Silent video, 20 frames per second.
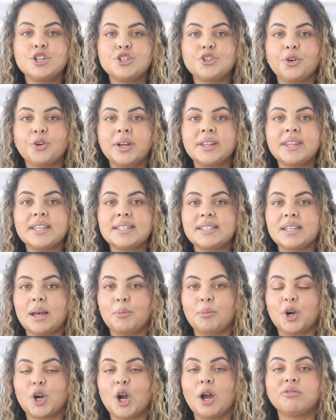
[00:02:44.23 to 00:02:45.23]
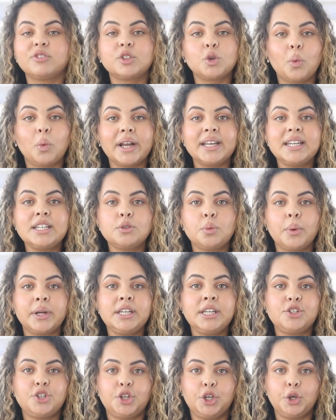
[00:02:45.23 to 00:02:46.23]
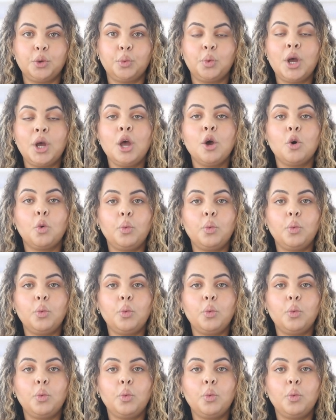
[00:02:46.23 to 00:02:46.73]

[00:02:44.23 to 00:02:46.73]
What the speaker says: During the summer of 2022,